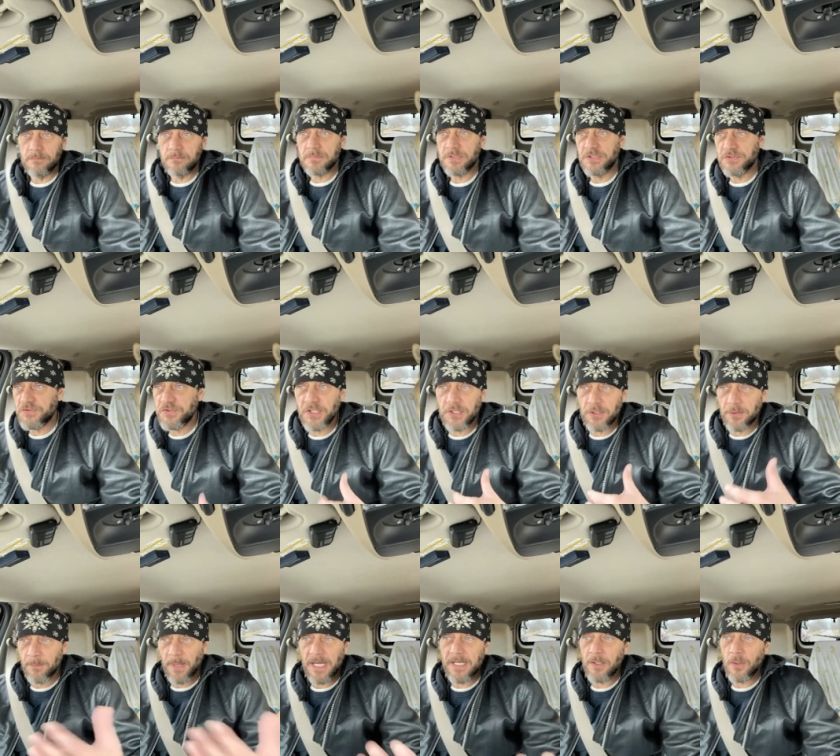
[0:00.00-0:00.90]
consider
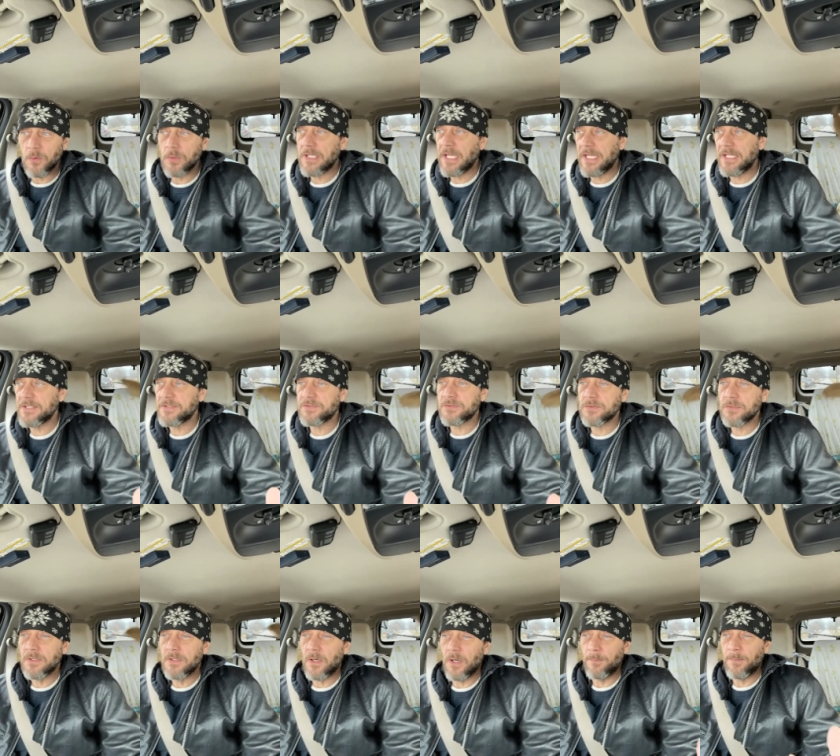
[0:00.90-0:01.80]
my own case
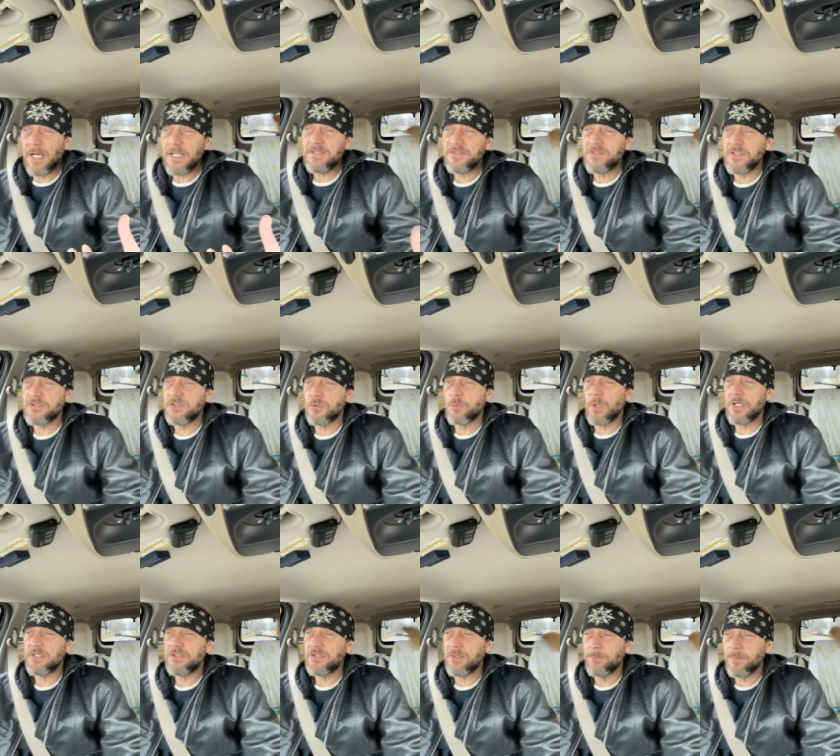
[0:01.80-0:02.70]
on my
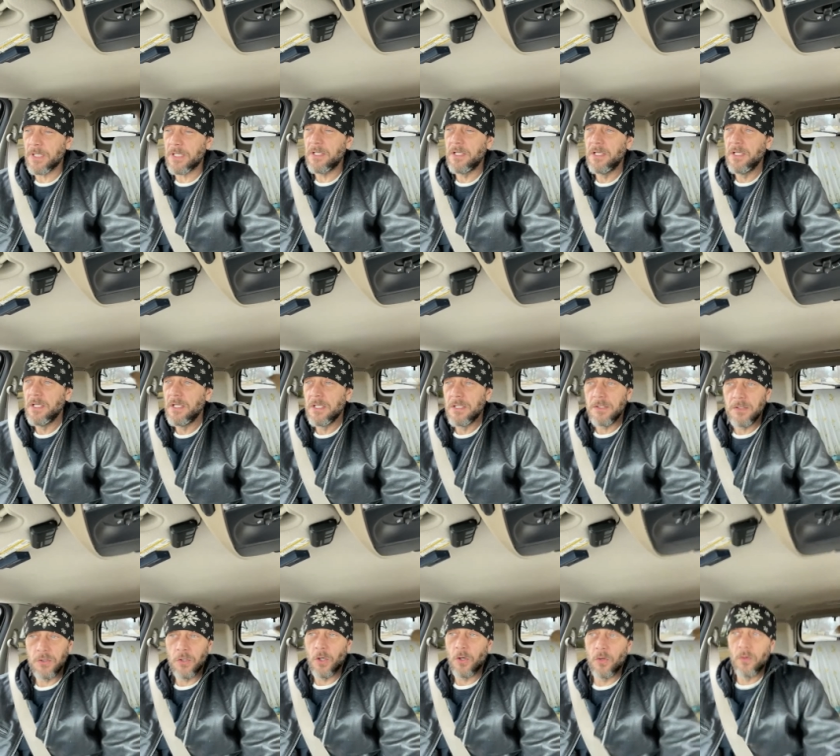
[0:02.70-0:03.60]
situation, but you
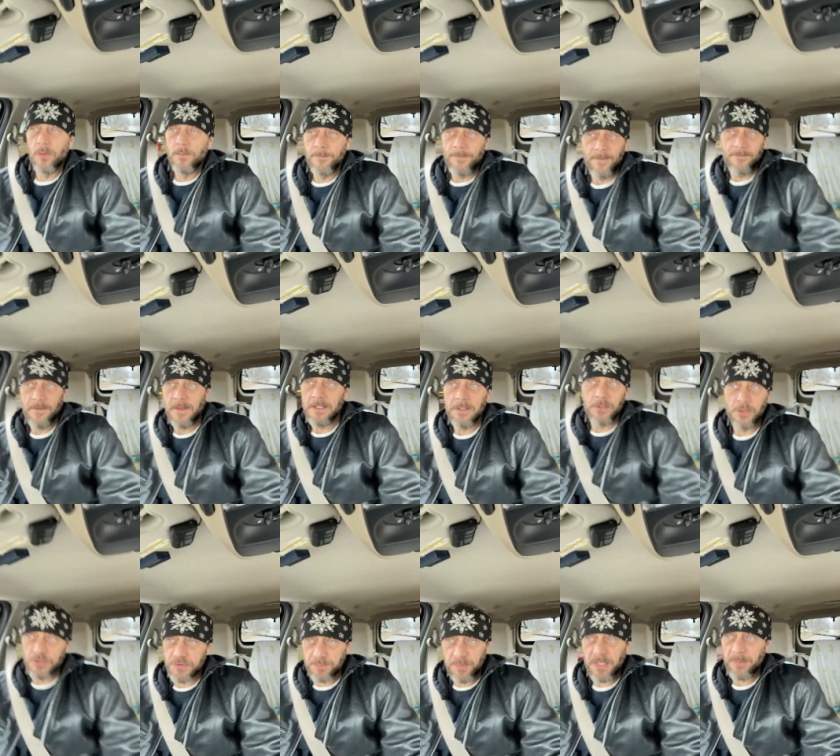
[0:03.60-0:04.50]
know, and then
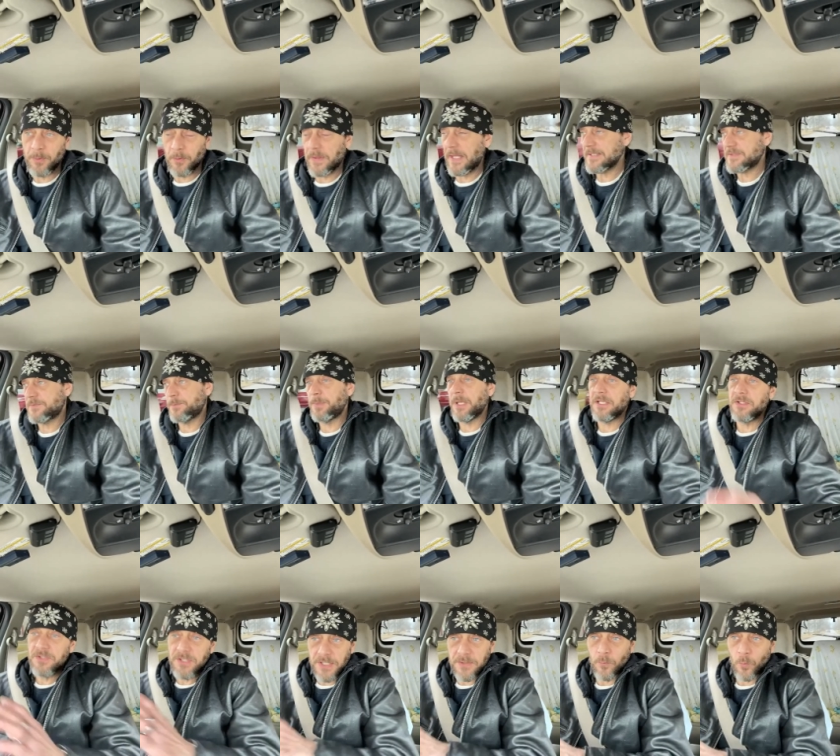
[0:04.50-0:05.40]
there's people that's been
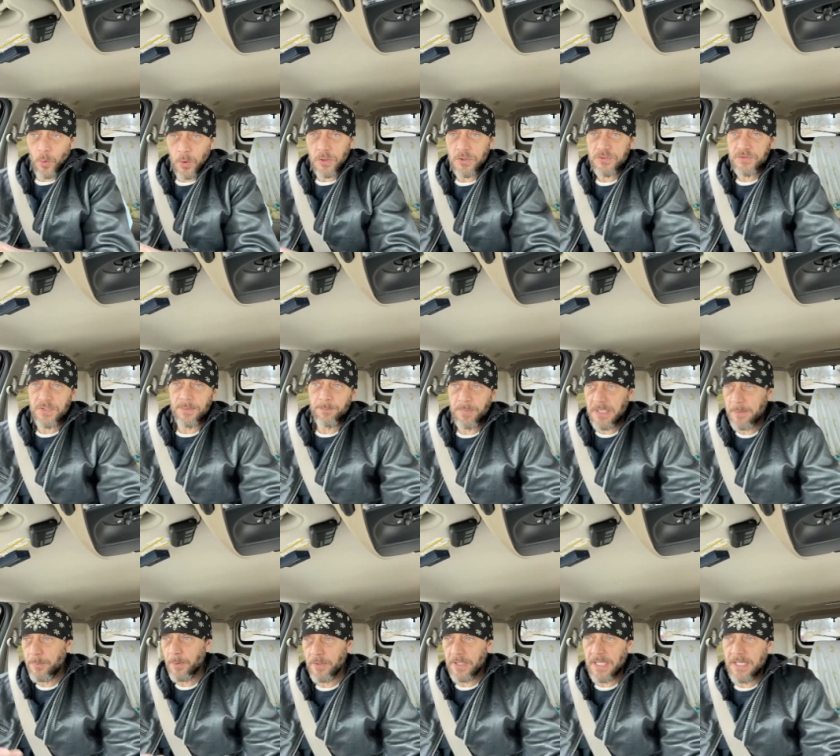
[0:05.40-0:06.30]
done worse, and
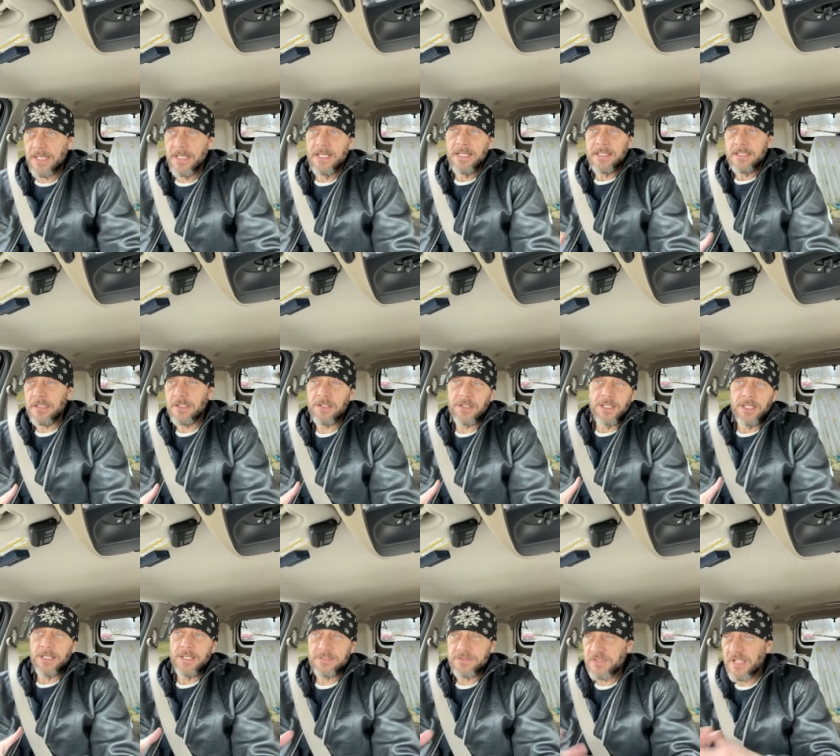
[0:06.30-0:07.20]
people that
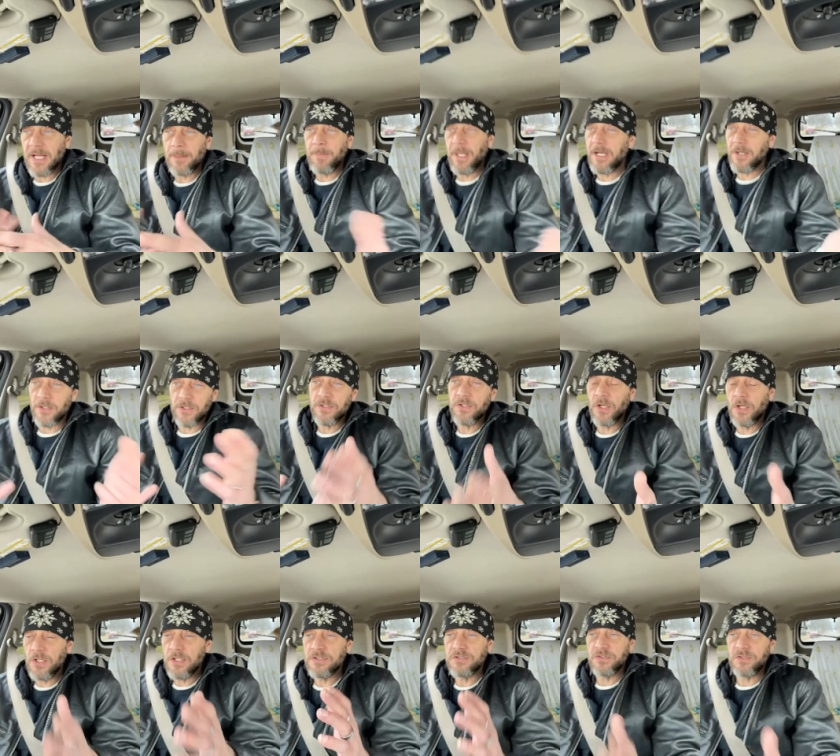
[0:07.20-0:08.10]
it's not matter.
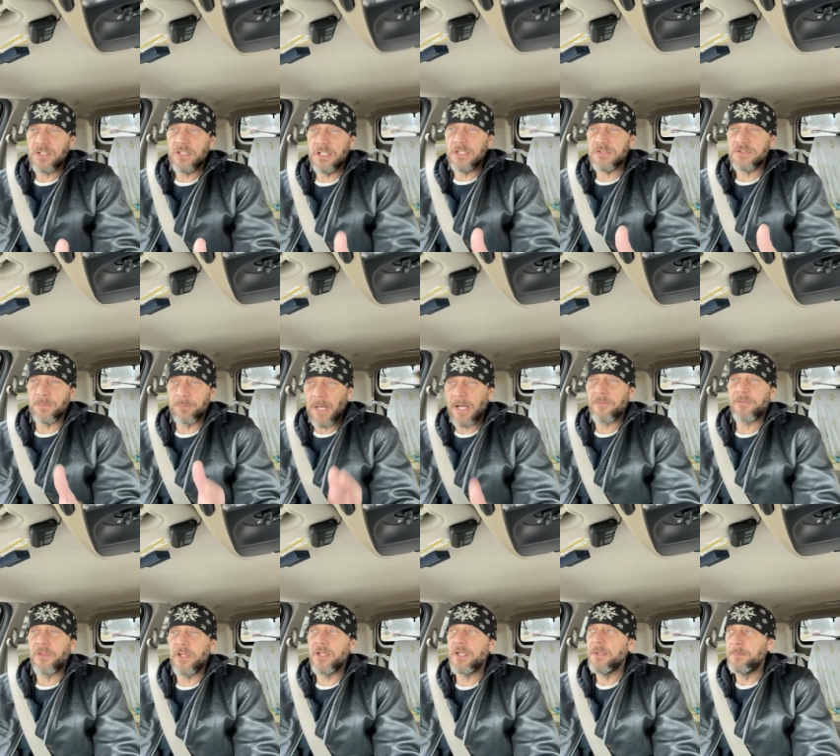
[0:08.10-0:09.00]
It's about
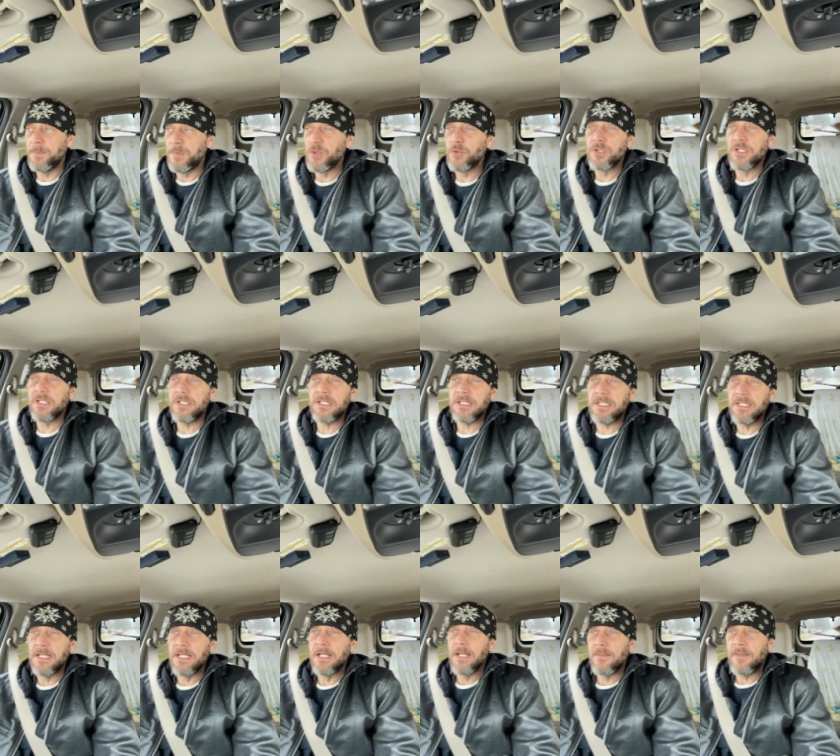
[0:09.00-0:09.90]
the immunity,
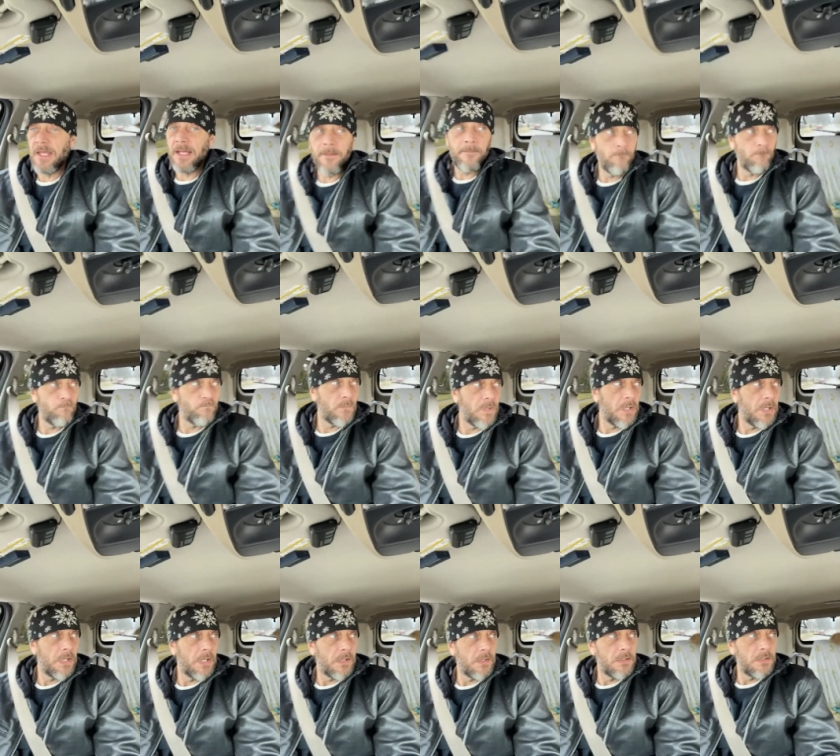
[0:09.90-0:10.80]
that
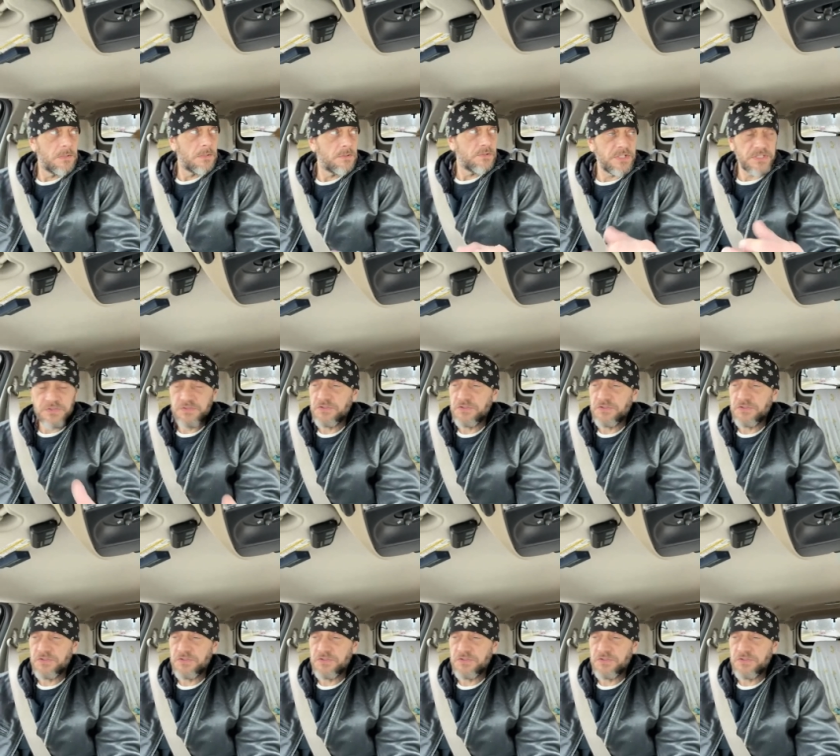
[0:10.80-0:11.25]
these